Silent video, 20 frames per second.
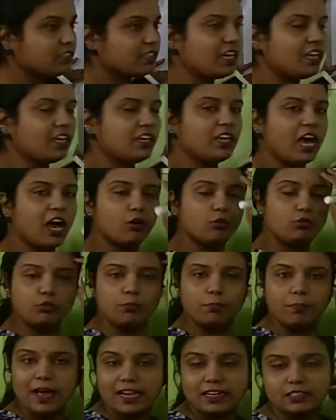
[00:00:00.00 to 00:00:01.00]
thing how to
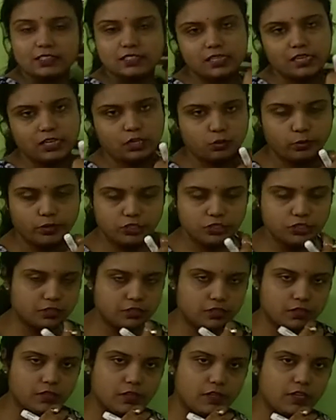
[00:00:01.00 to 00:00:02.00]
balance the equation.
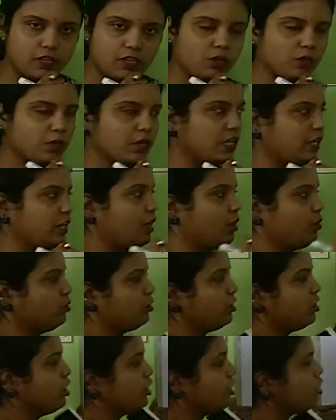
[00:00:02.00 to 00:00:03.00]
Okay, now
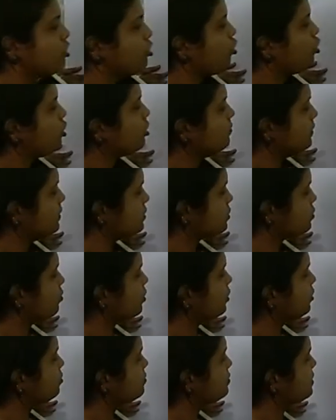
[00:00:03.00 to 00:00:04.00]
you're always
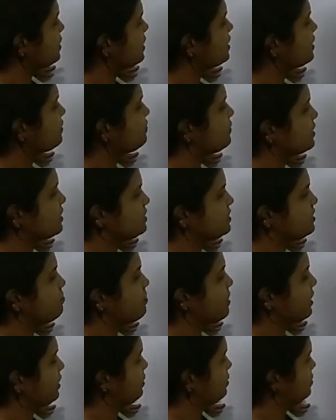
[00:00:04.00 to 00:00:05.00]
going to see the first the
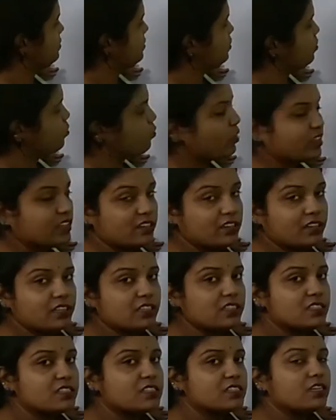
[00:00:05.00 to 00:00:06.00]
metals, whether it
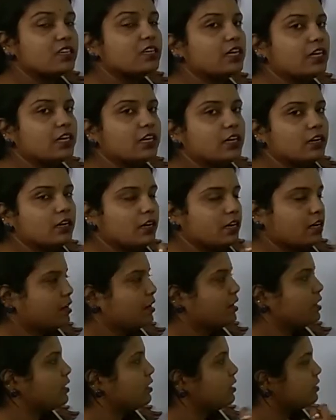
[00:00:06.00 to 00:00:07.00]
is
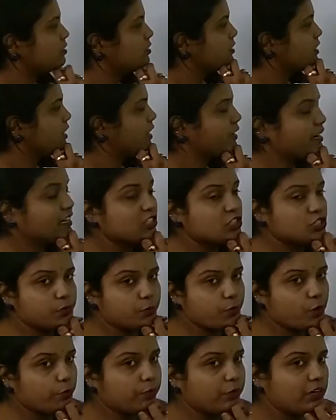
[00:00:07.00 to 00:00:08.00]
arranged
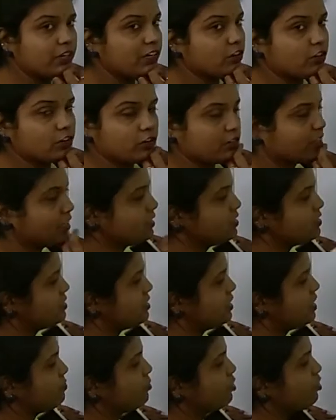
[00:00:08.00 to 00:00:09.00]
properly or not, that is
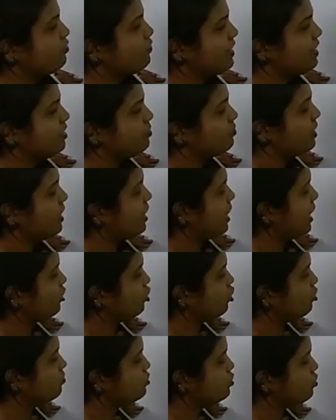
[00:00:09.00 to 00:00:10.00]
number of
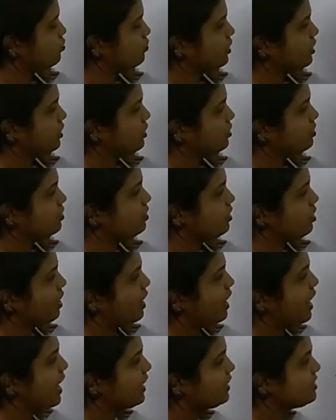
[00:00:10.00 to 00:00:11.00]
atoms over here,
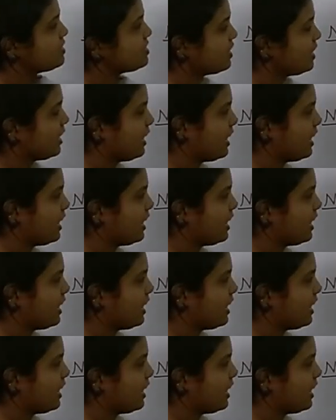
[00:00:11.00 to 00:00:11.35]
and